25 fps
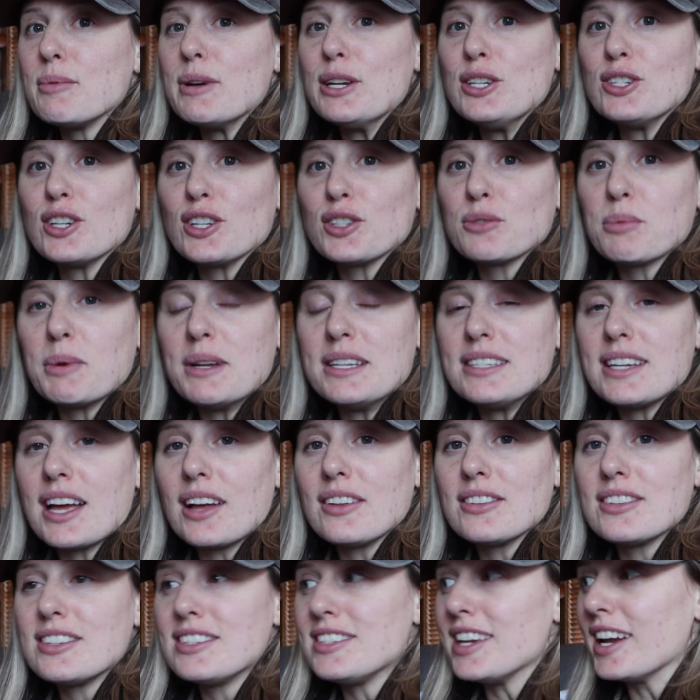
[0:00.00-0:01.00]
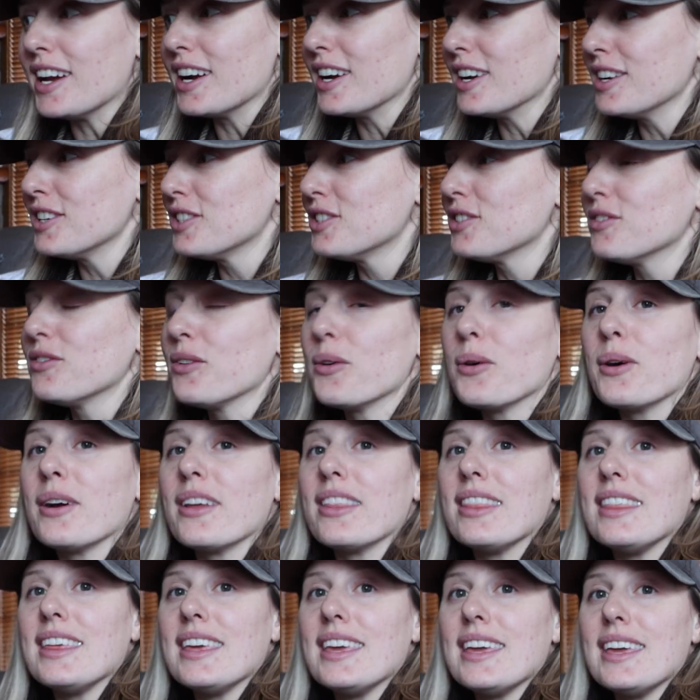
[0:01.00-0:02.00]
we just went downstairs for
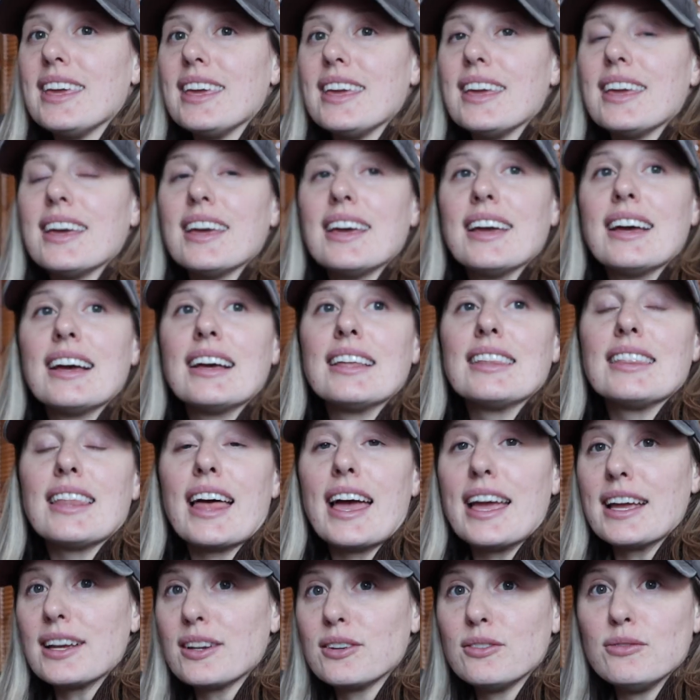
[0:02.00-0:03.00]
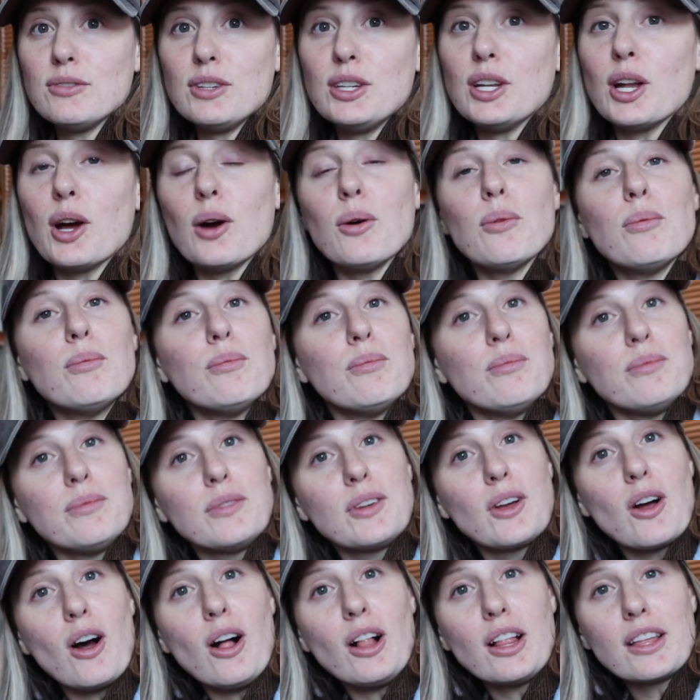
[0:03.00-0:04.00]
the, like, you know,
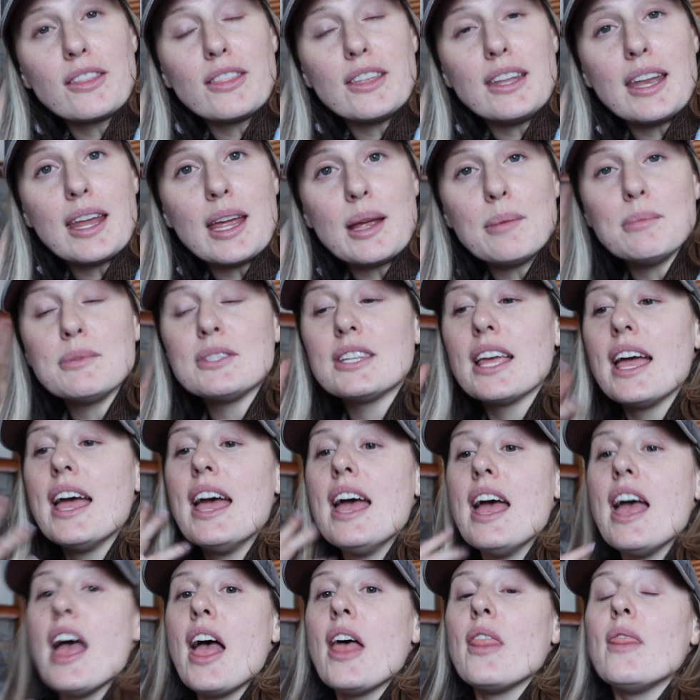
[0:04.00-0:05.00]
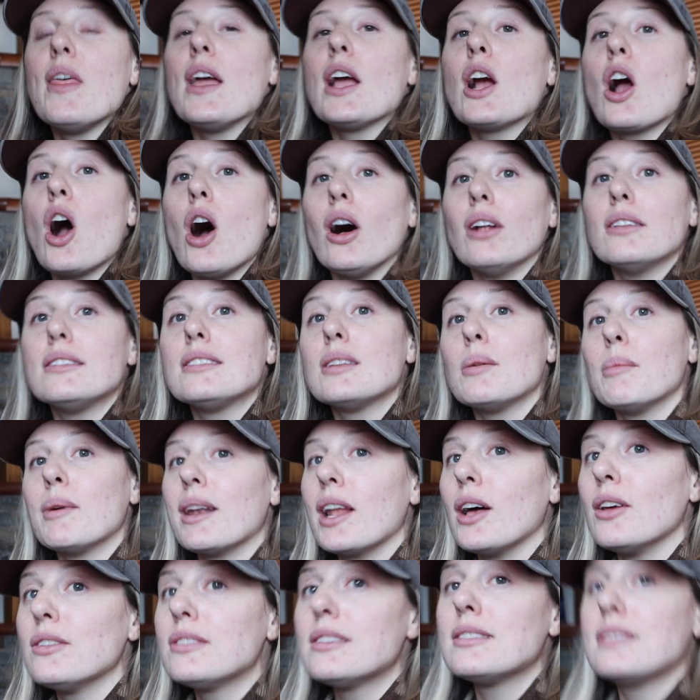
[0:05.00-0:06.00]
calling the names. They called someone
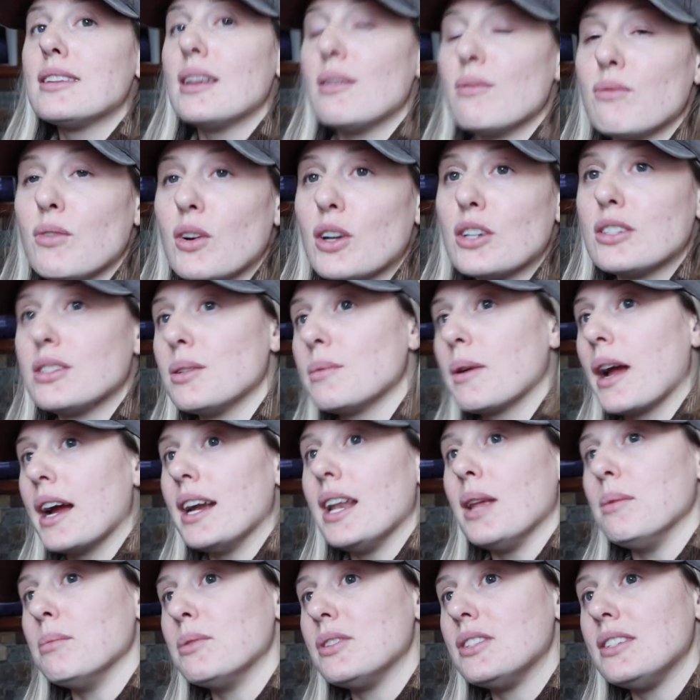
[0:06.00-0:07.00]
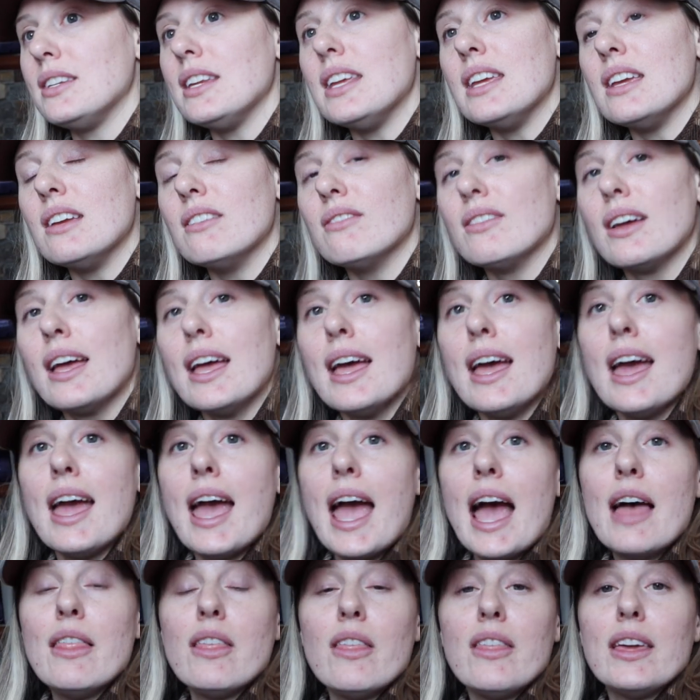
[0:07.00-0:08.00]
else's name first, some guy named Steve,
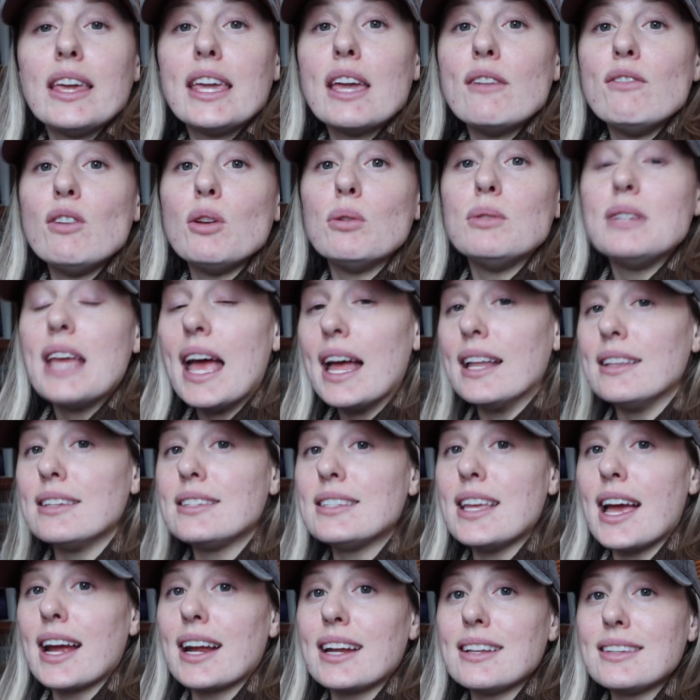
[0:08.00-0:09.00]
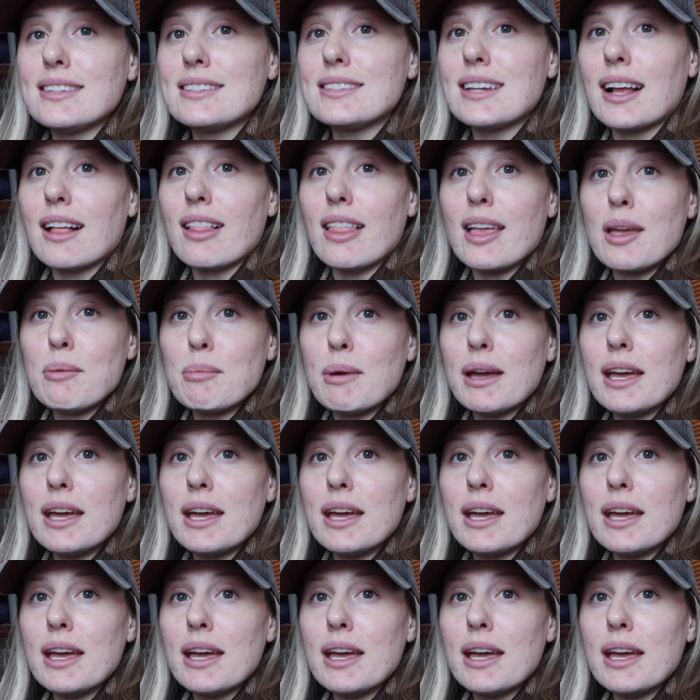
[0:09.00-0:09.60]
and then they give you 10 seconds to claim